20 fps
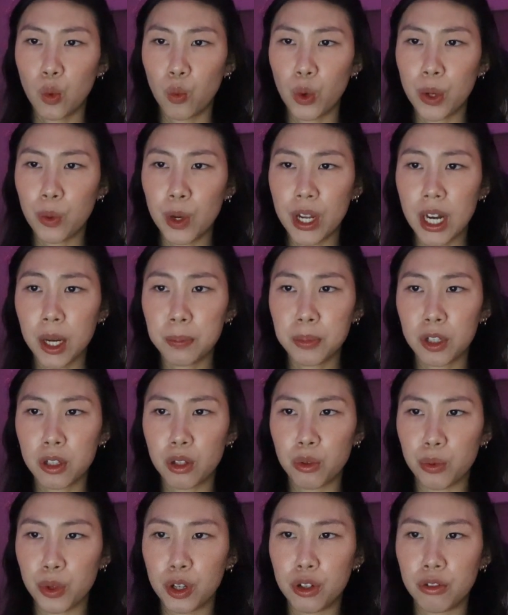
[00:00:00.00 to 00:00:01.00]
We went up to
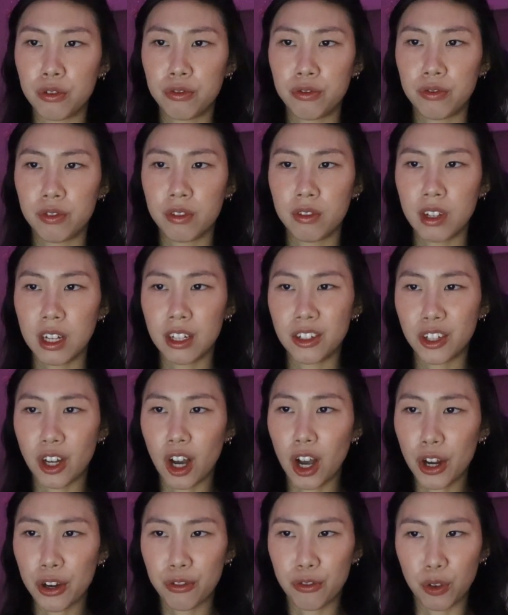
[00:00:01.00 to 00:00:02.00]
the roof and
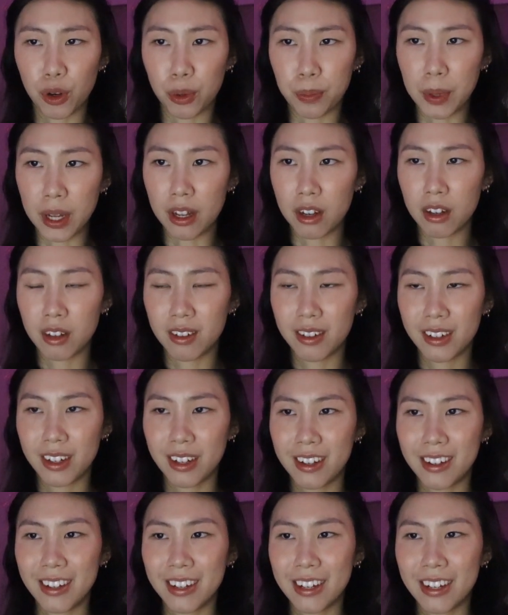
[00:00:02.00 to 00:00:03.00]
talked for a bit.
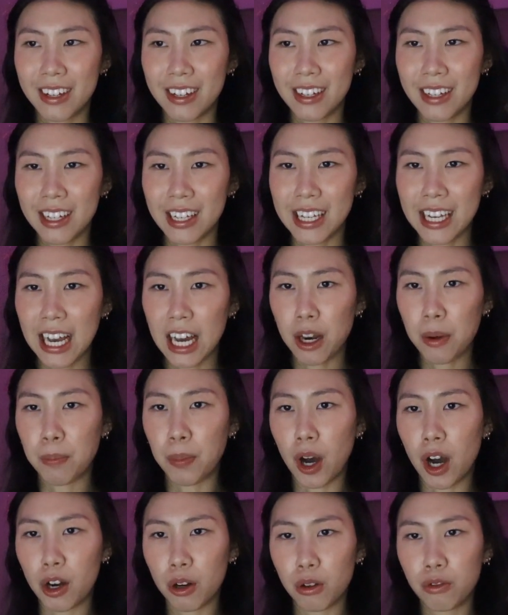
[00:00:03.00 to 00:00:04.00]
He had a
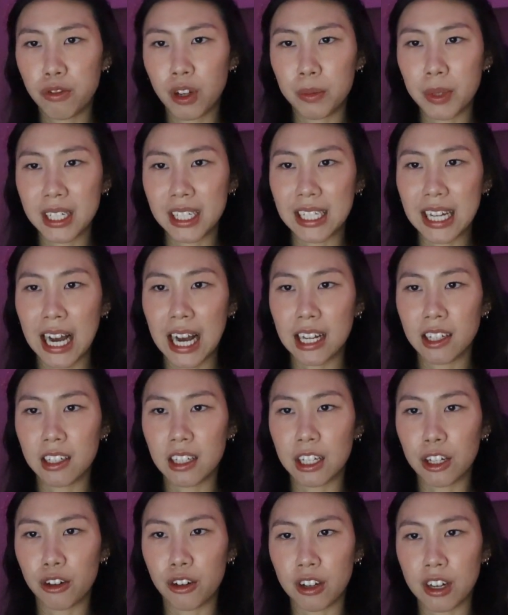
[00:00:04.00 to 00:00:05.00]
bottle from his dad's
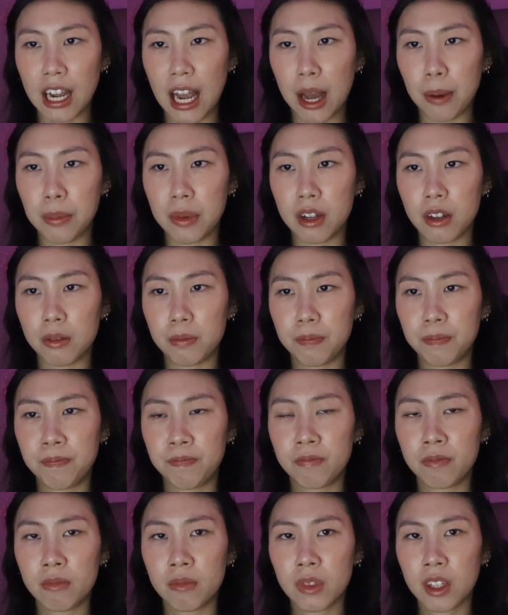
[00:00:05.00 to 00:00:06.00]
liquor cabinet.
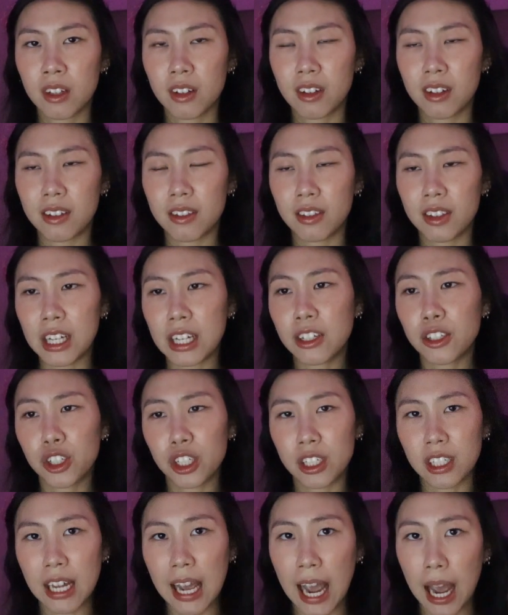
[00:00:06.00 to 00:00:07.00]
And things
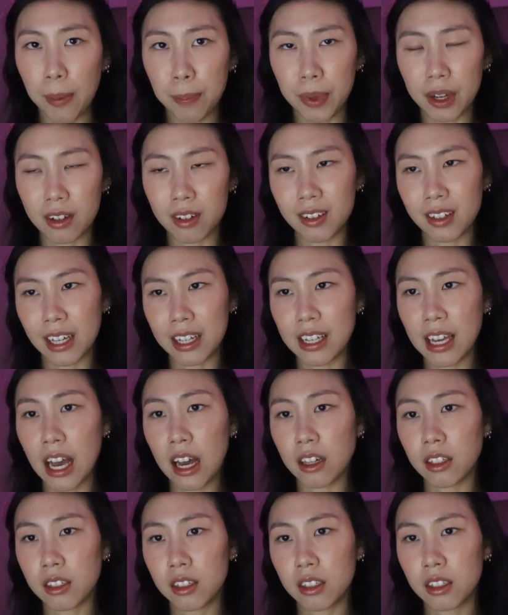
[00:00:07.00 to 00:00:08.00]
just happened, I
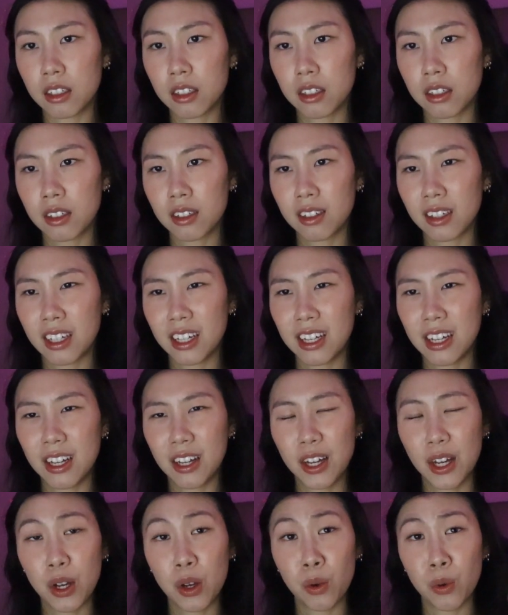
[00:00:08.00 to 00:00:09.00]
guess.
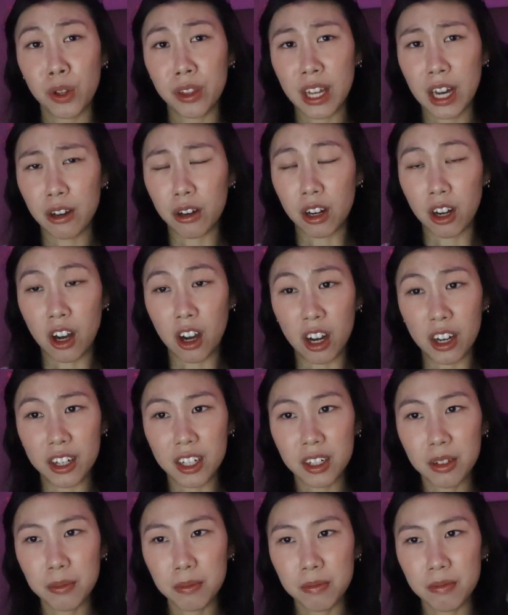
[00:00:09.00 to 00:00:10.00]
Without a
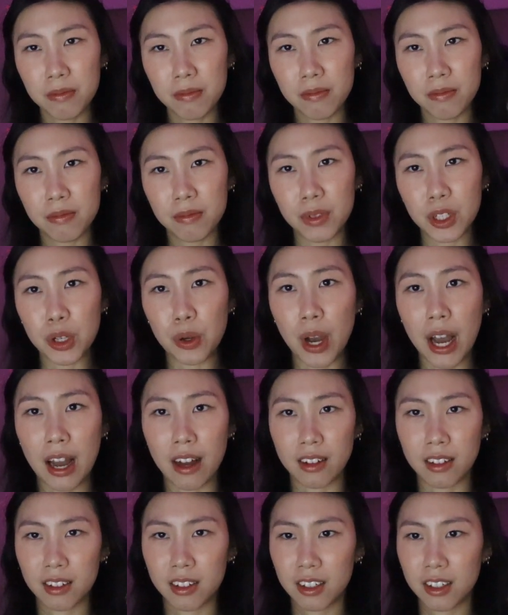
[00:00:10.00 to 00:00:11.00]
condom? You
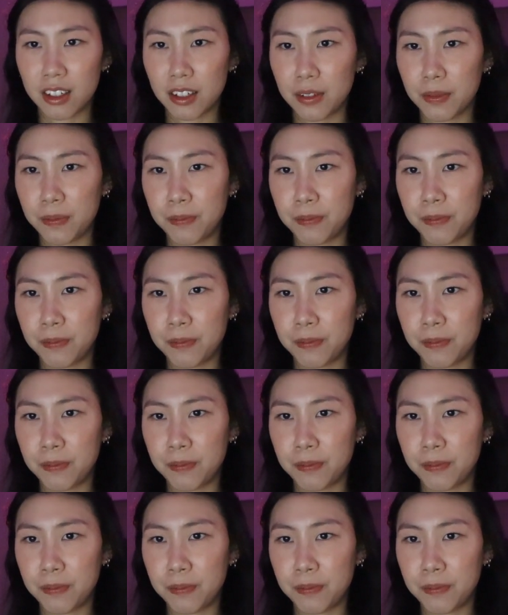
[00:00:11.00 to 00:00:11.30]
ask.